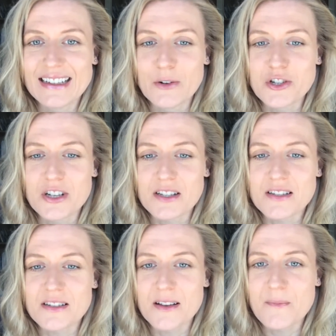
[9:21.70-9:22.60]
Which
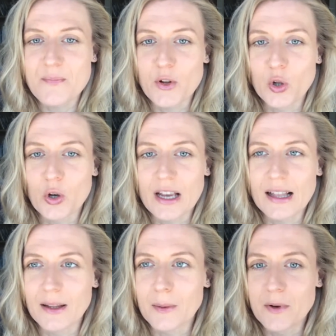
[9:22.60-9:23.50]
does look a
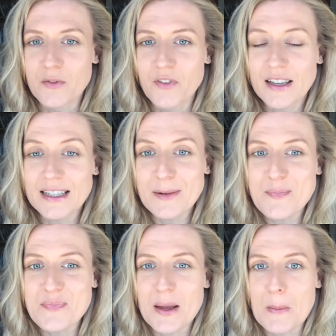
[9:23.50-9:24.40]
little bit funny,
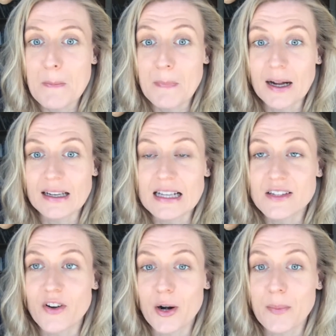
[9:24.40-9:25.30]
but it's
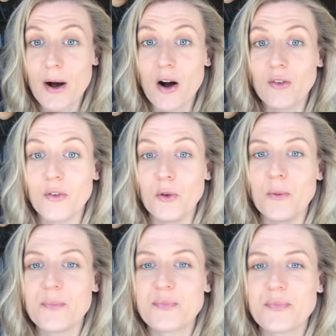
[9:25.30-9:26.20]
very powerful.
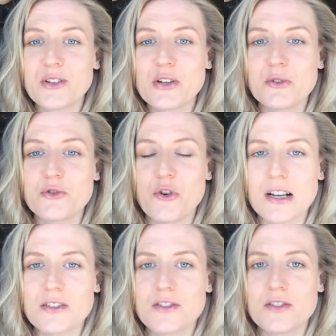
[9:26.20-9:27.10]
So
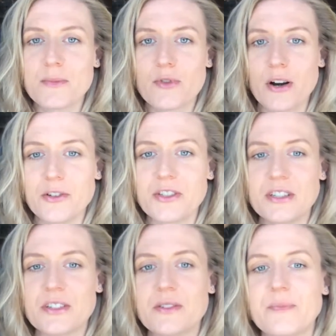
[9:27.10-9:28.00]
trust the process.